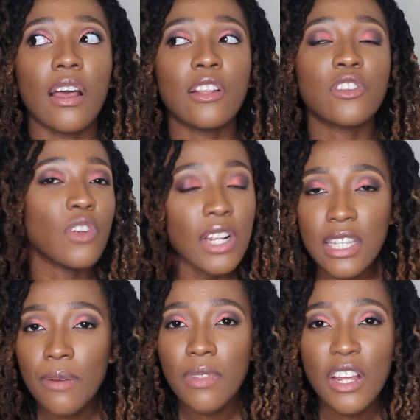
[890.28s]
it's not
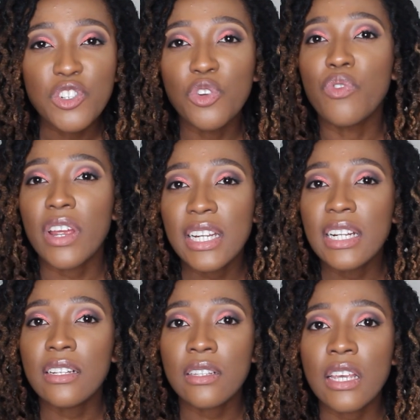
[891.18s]
something that you'll
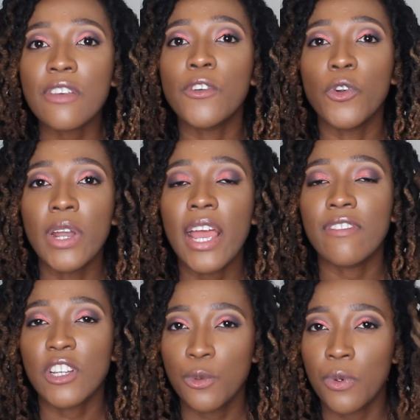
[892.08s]
readily see if you don't
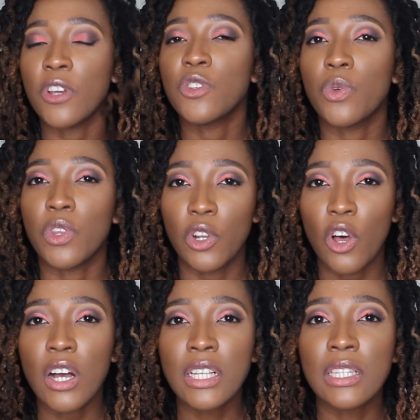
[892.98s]
have experience with
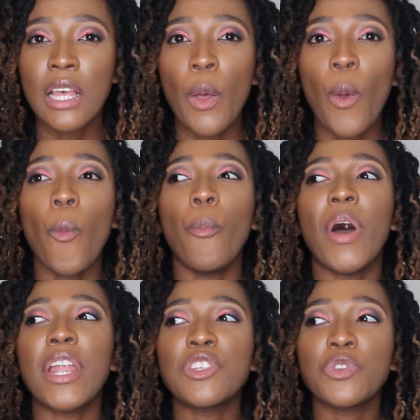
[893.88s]
locks.
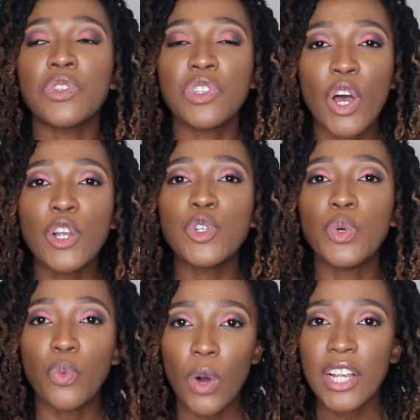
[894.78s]
But as you start to
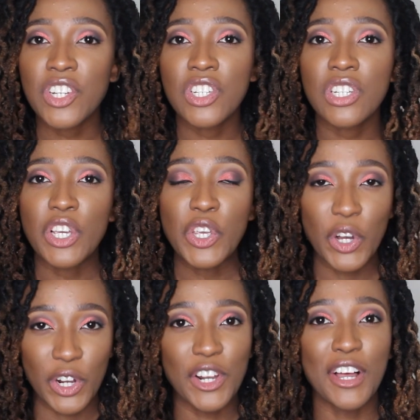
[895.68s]
wash
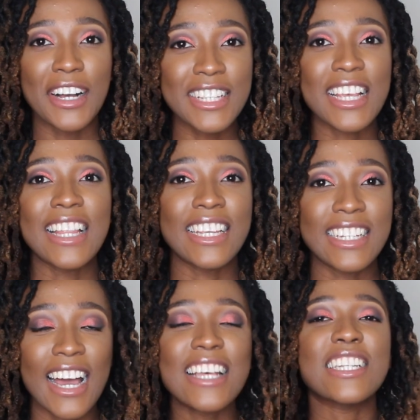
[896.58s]
your locks and the
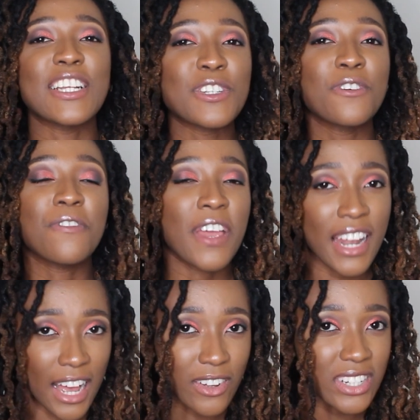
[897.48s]
dye starts to
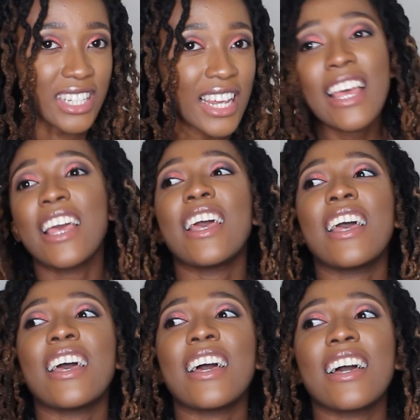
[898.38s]
fade out,
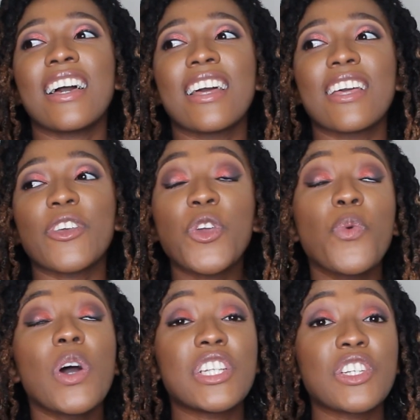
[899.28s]

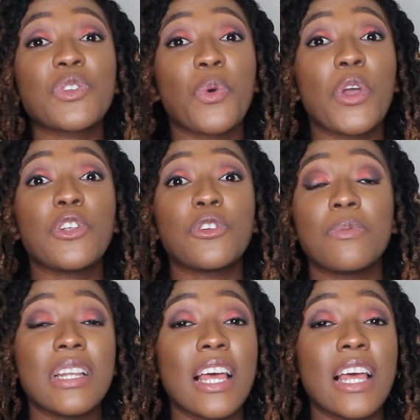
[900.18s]
you are just going to be